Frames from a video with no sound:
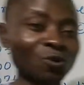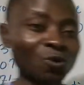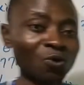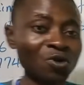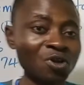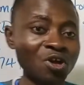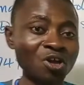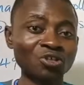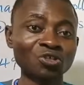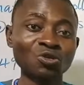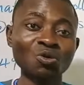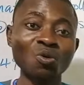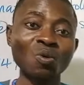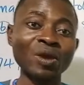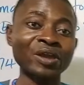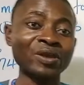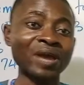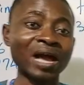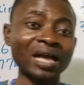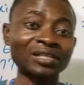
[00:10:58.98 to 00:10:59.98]
all. So
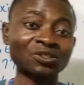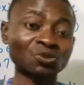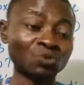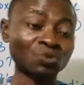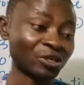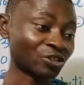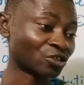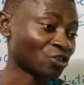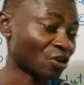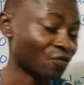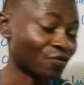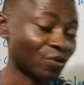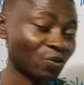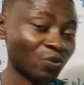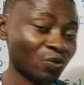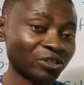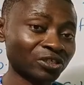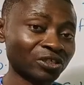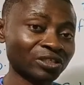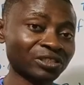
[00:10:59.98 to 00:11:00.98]
when you solve a
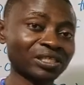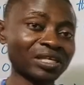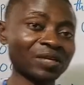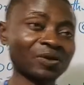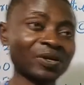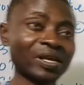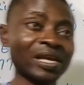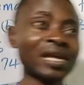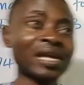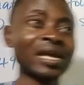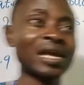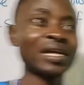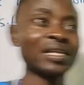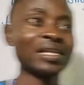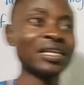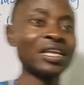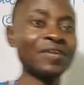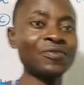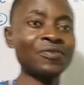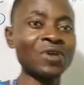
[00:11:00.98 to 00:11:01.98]
question, you say, okay,
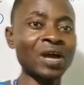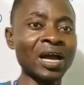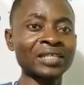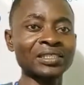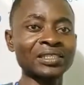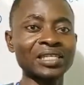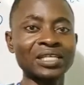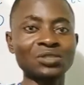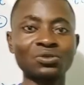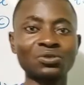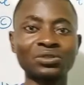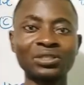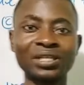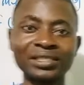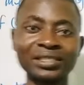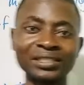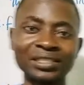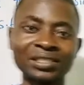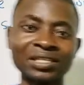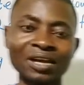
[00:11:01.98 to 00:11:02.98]
leave your answer to
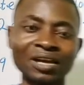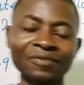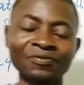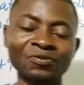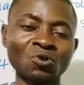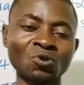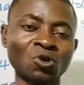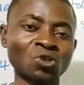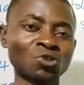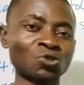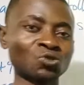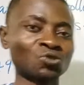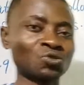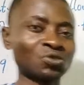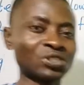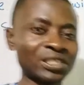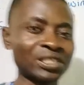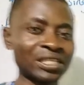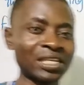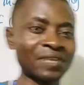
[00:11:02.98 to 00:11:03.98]
3 significant figure, to
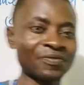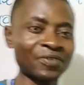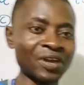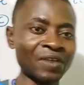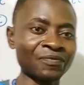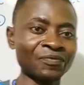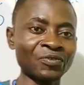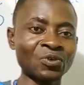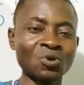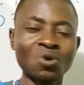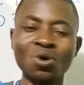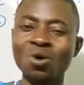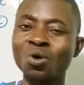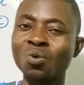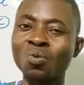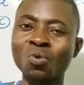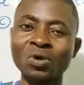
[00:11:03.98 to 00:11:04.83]
2 significant figure, or